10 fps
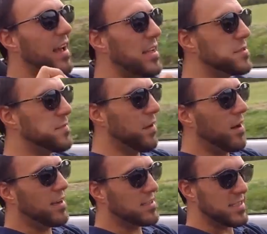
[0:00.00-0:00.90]
As
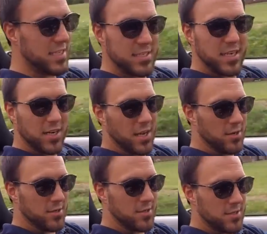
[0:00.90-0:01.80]
far as this year
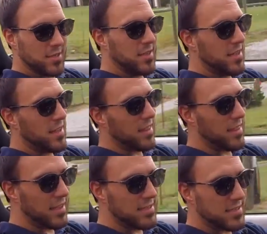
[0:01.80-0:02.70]
goes,
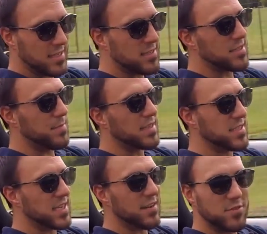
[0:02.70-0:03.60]
this is the best
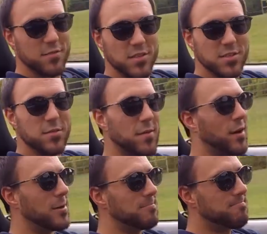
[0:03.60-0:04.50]
thing I've driven so
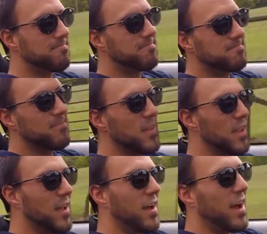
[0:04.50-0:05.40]
far.
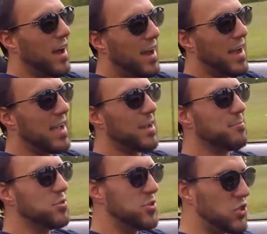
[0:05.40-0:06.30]
I
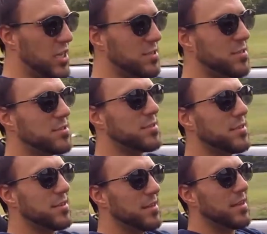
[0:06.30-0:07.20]
am just
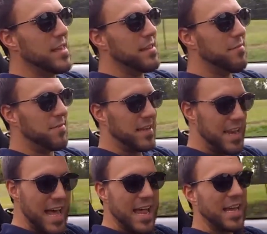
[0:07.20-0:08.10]

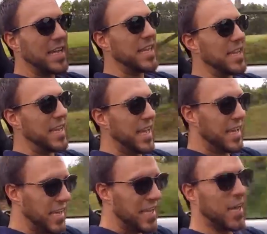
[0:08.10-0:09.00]
fanatically
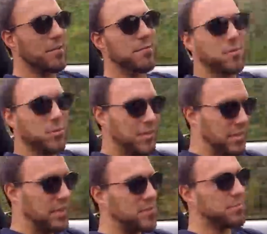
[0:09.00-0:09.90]
in love with
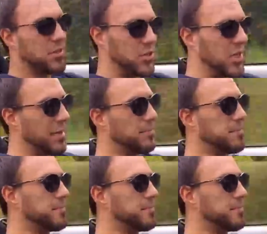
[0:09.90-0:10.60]
this machine.